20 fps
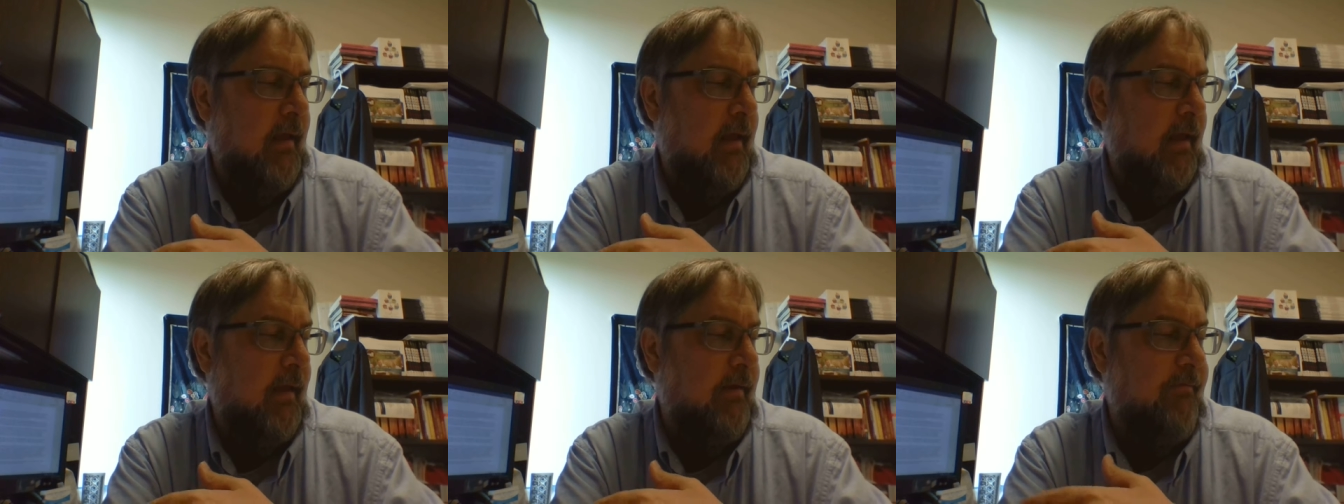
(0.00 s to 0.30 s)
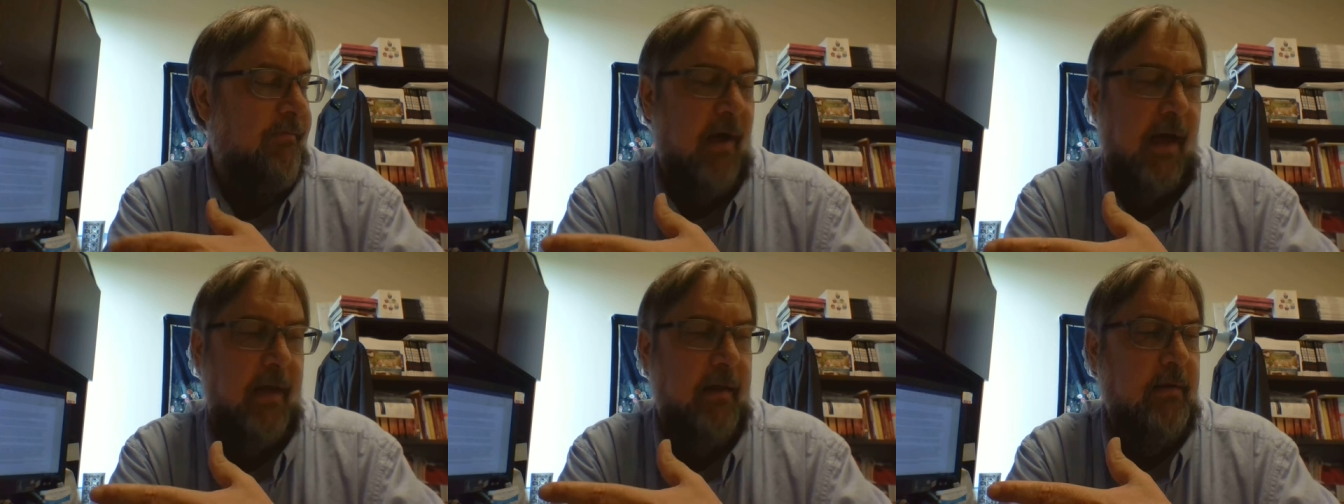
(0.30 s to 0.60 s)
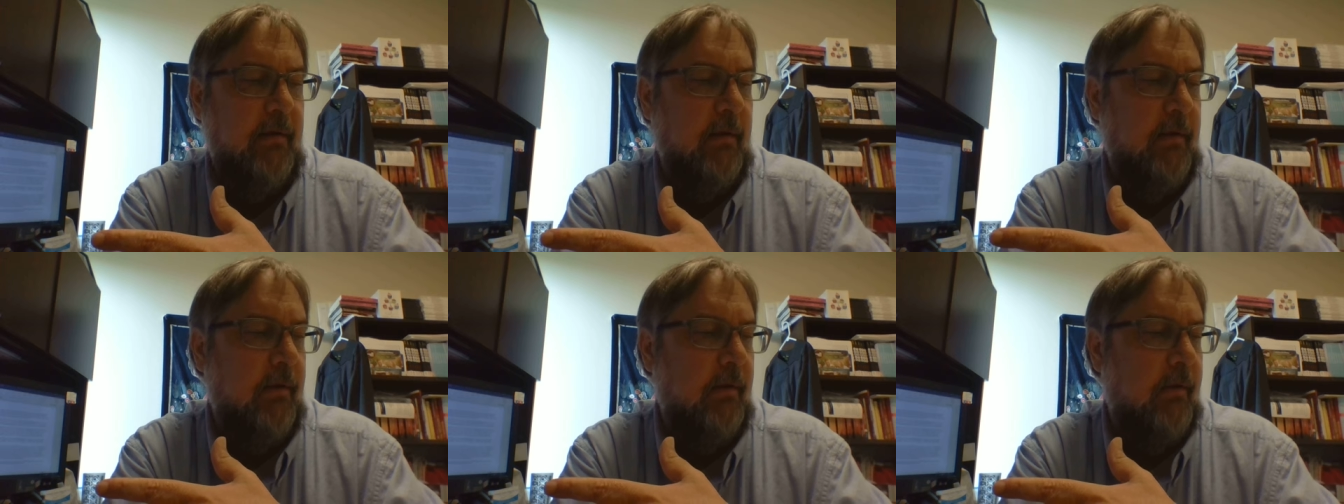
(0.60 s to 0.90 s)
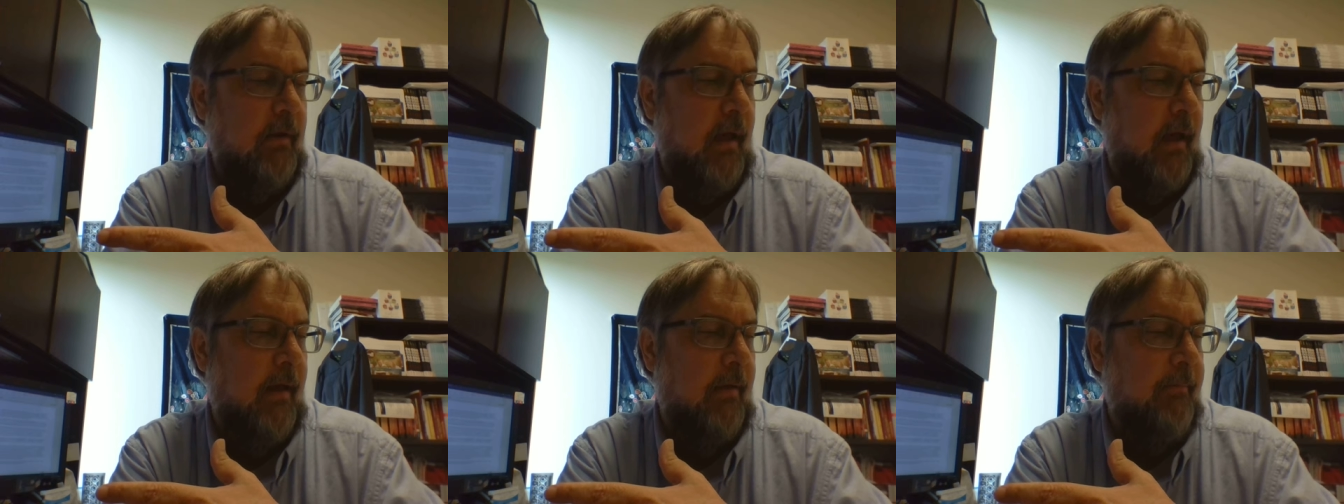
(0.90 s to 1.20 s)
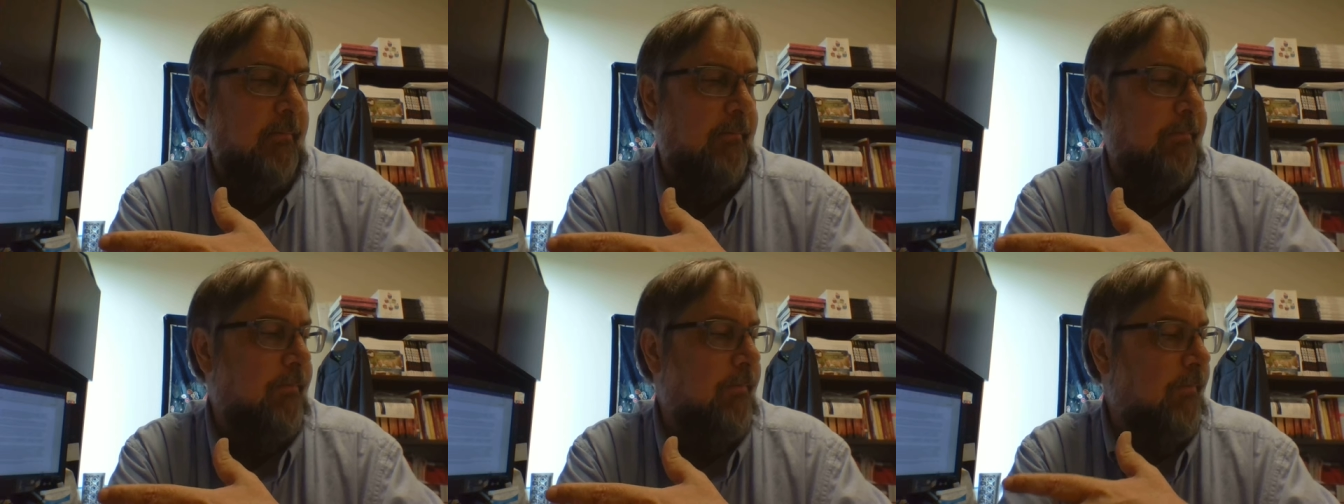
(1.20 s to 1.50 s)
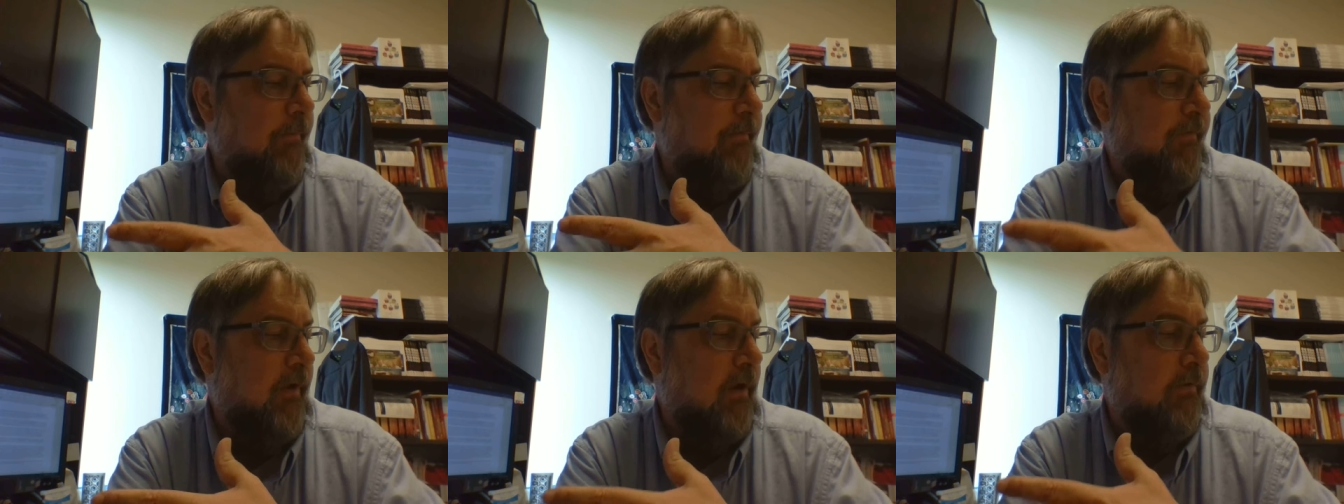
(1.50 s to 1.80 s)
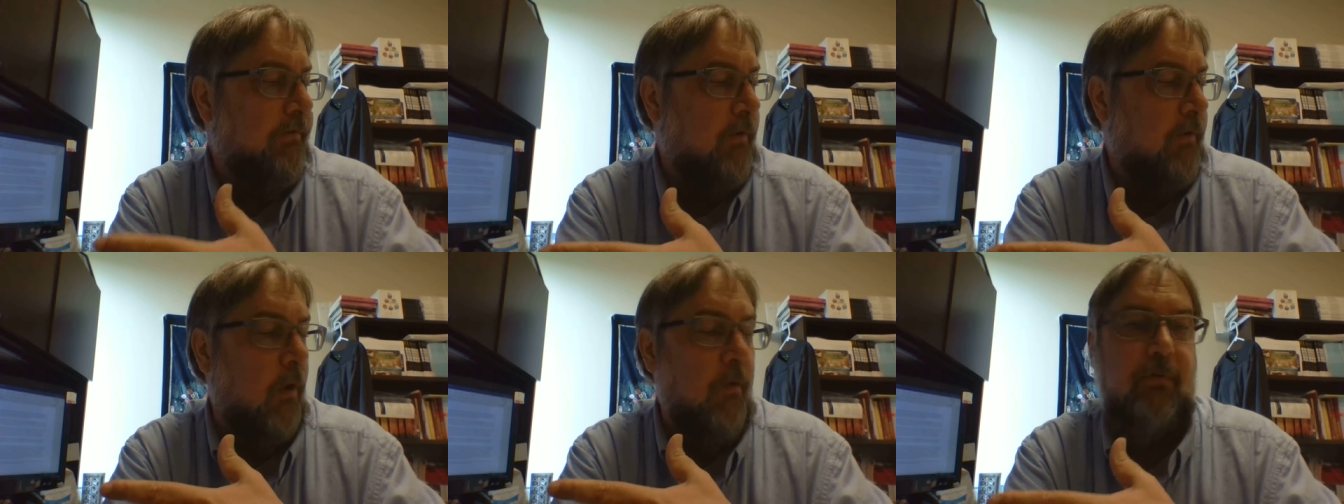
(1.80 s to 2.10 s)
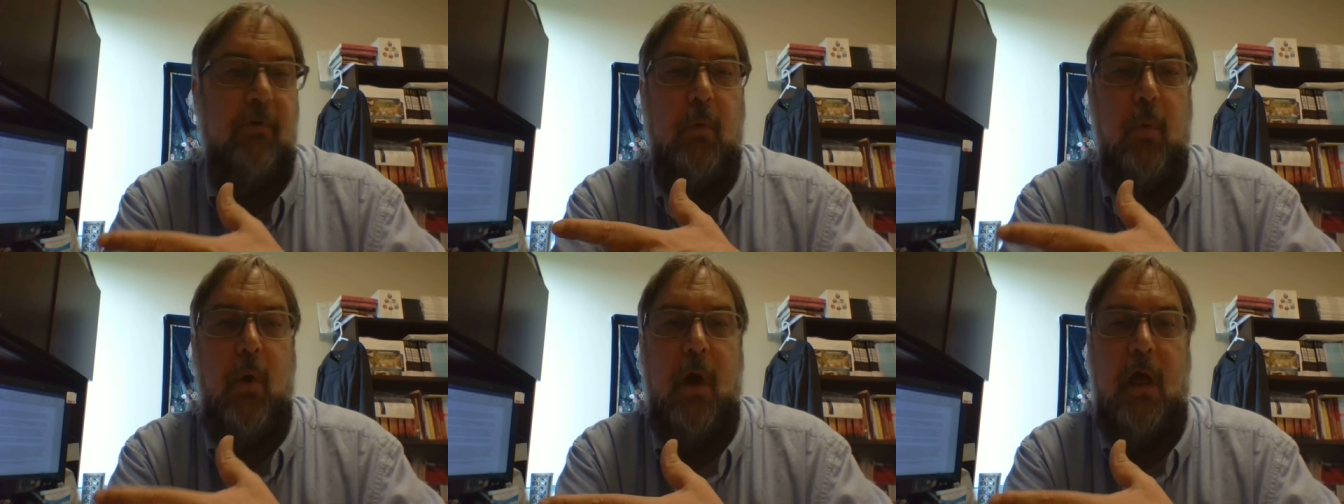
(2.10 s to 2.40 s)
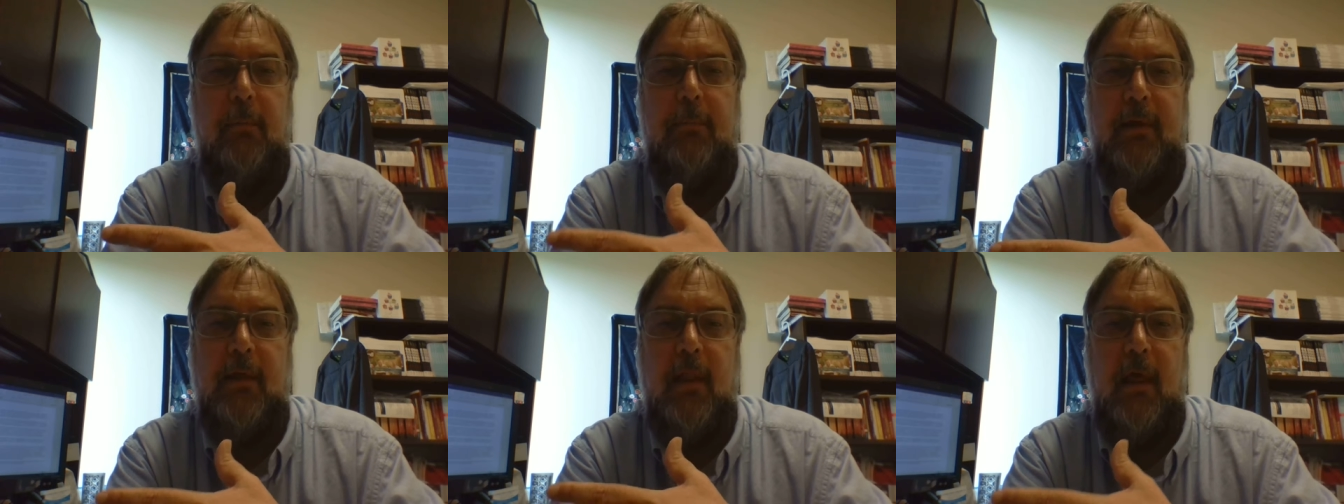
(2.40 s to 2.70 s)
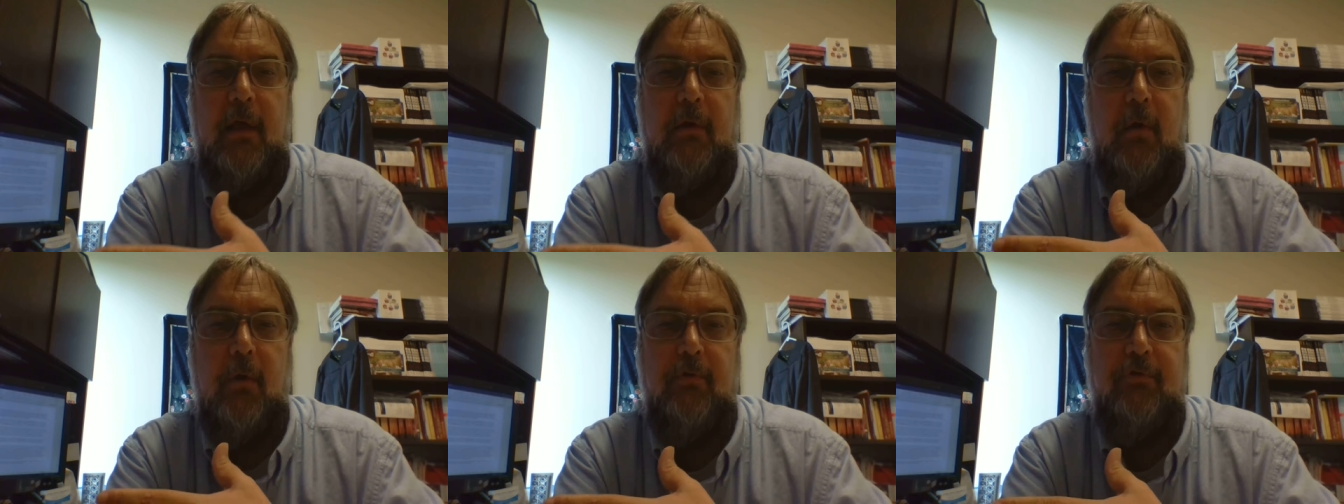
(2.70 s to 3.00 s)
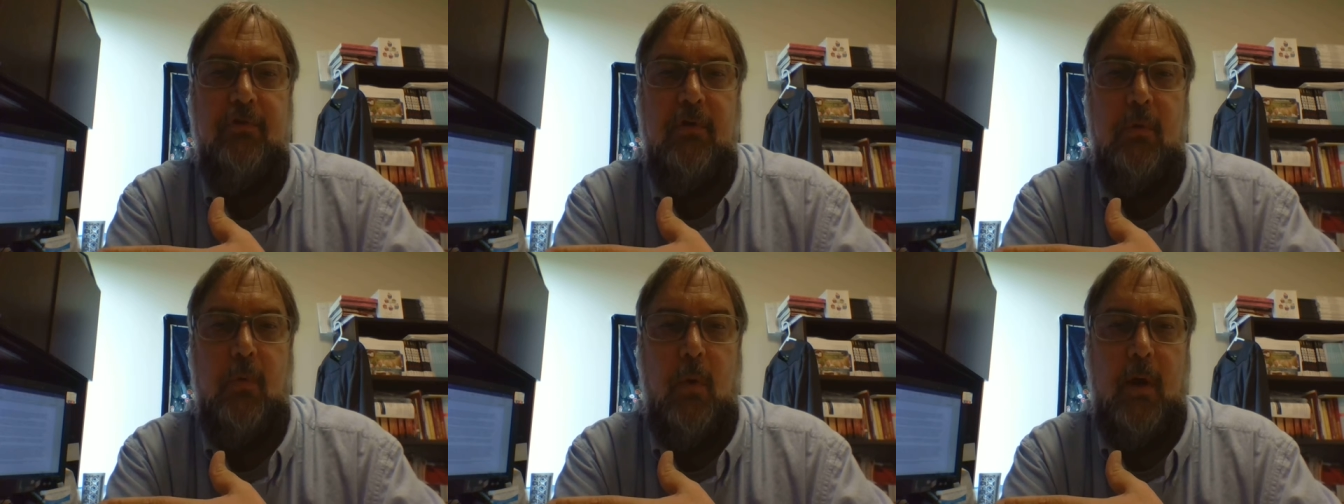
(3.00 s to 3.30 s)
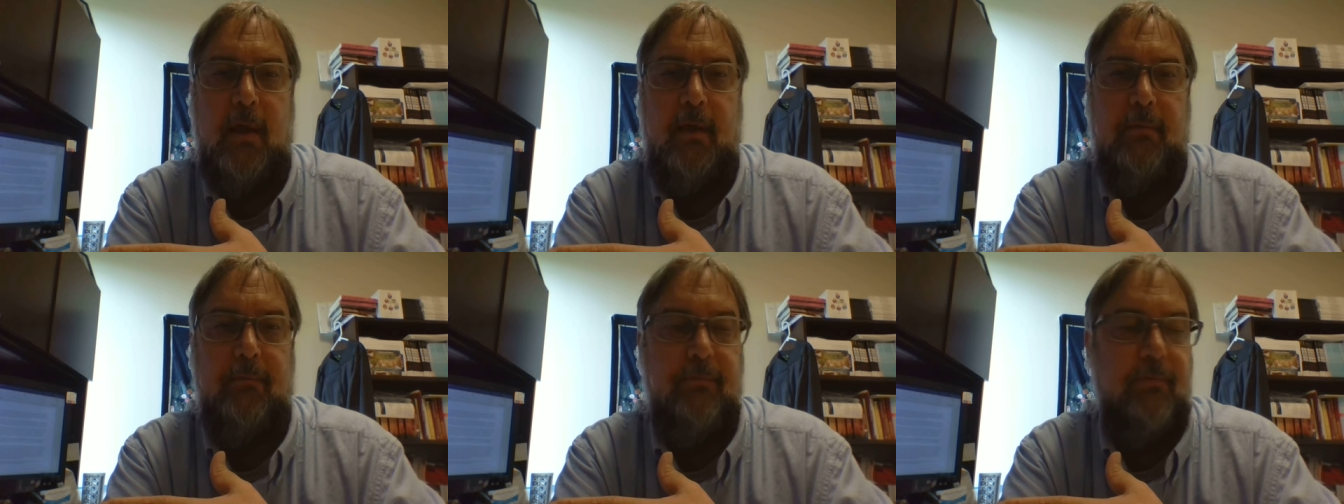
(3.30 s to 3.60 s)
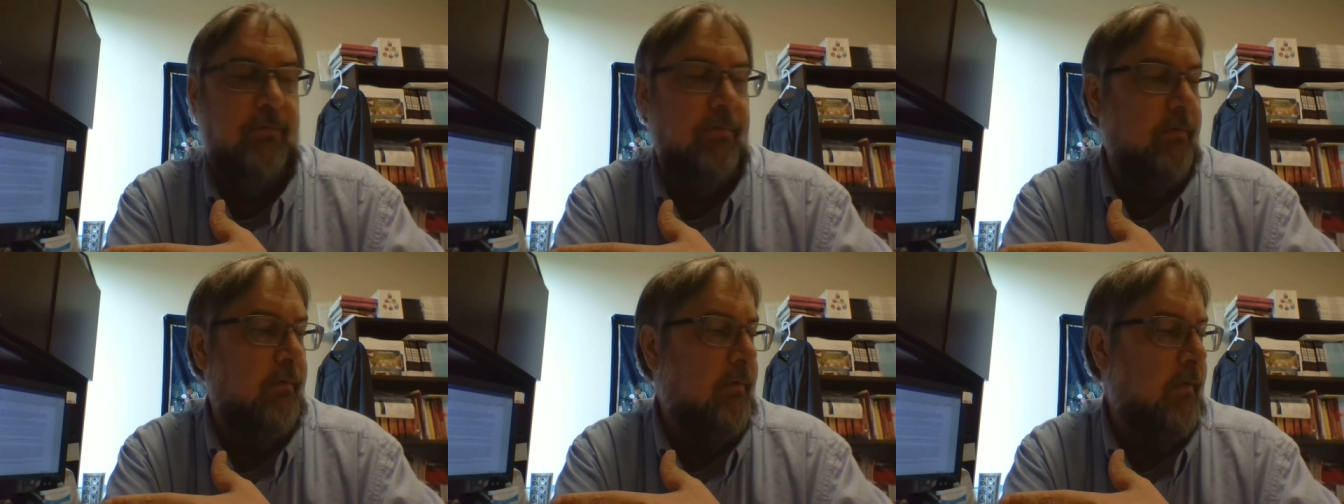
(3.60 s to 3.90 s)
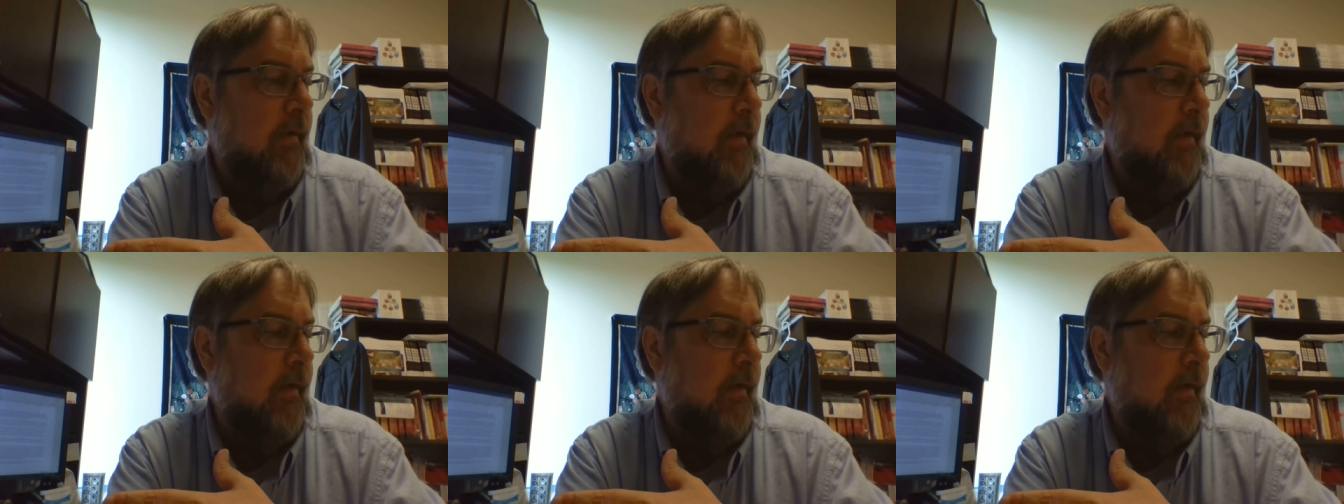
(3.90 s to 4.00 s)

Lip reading: and finally feels overwhelming like ocean waves.